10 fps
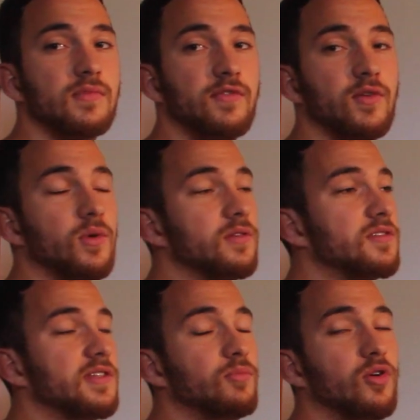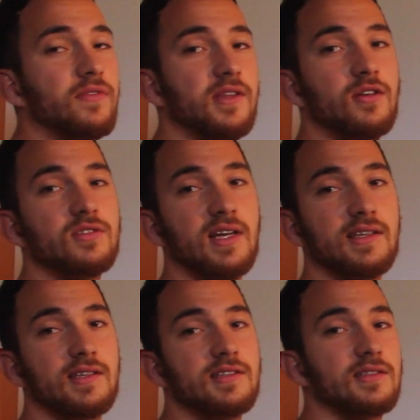If you want to see more videos
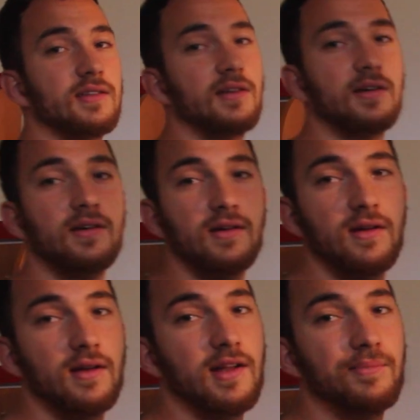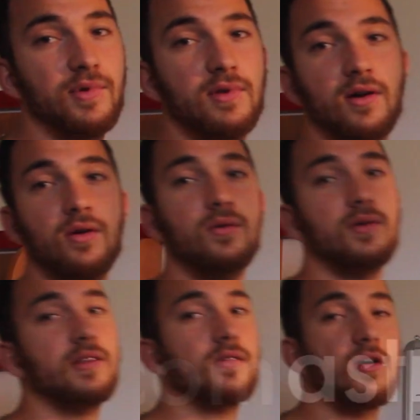like this, let me
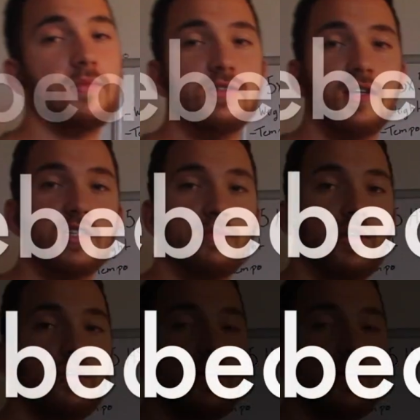know in the comment section below.